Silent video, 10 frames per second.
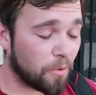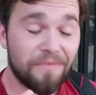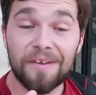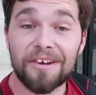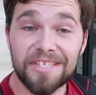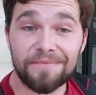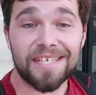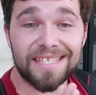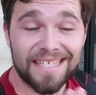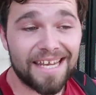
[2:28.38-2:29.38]
We found ourselves
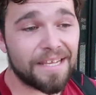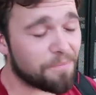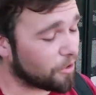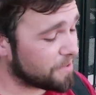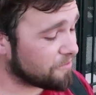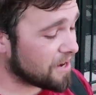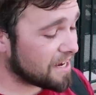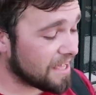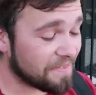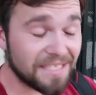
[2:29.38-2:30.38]
a sandy Burmy
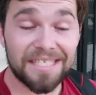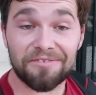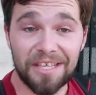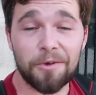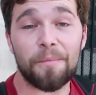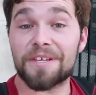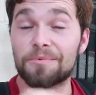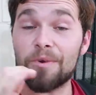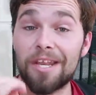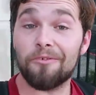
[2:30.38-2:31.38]
raid, and this is really cool
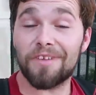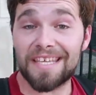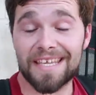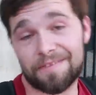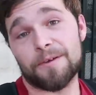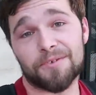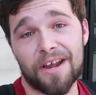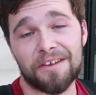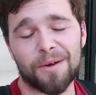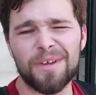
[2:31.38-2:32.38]
because we don't really get those
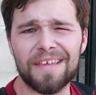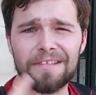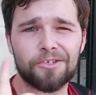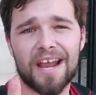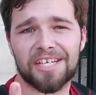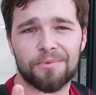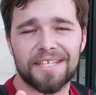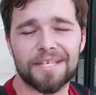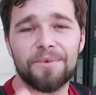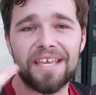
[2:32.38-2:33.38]
around here. We get the trash
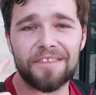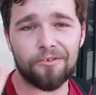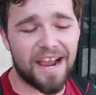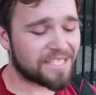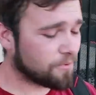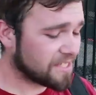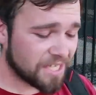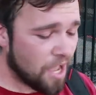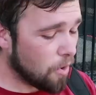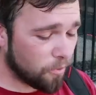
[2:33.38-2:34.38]
ones and we get the grass
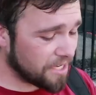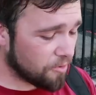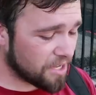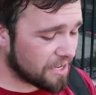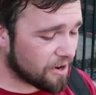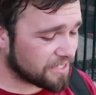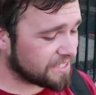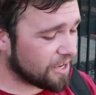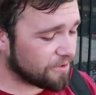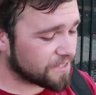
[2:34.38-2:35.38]
ones. We don't get
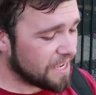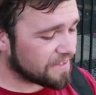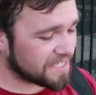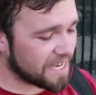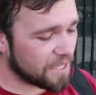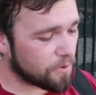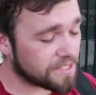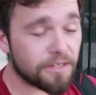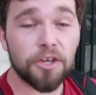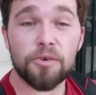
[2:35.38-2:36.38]
ourselves the sandy
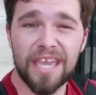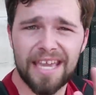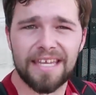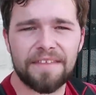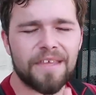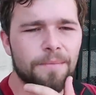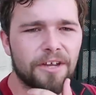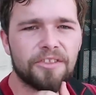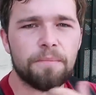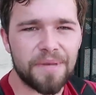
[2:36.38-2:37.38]
ones, though you can get them
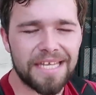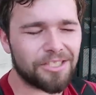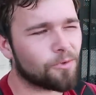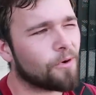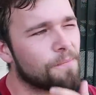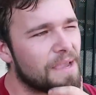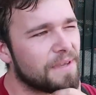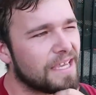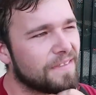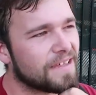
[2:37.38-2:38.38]
near the beach or
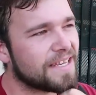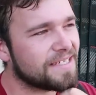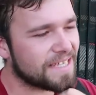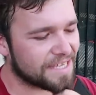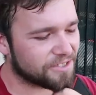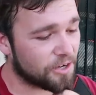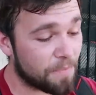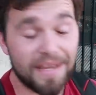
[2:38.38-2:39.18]
maybe in the desert.